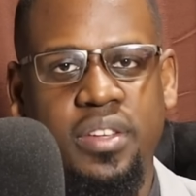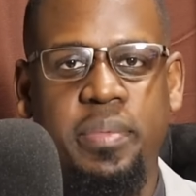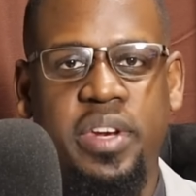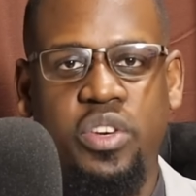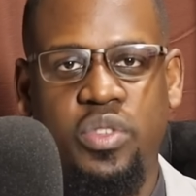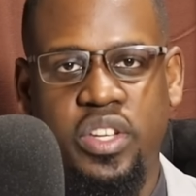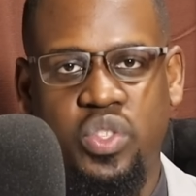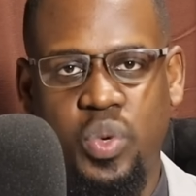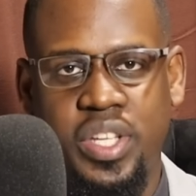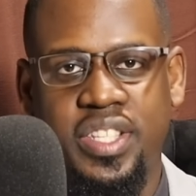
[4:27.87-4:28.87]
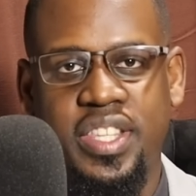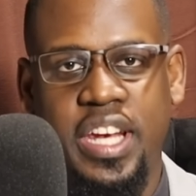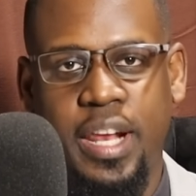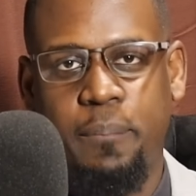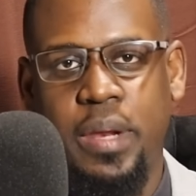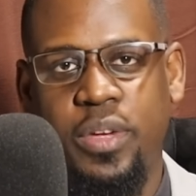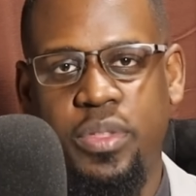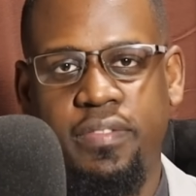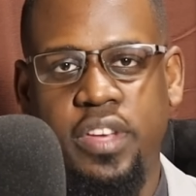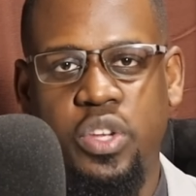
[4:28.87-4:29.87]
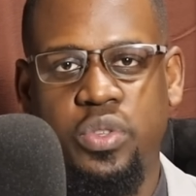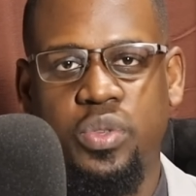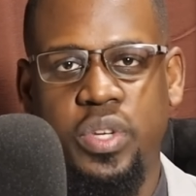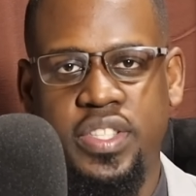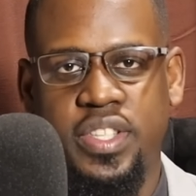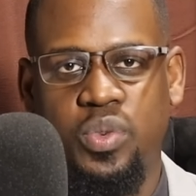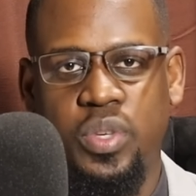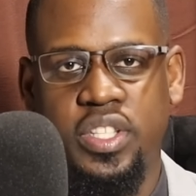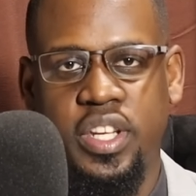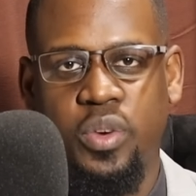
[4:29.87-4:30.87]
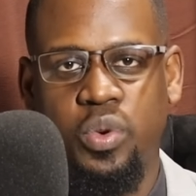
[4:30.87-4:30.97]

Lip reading: Let me read you the tweet, then I'll play you the video. So here's the tweet and I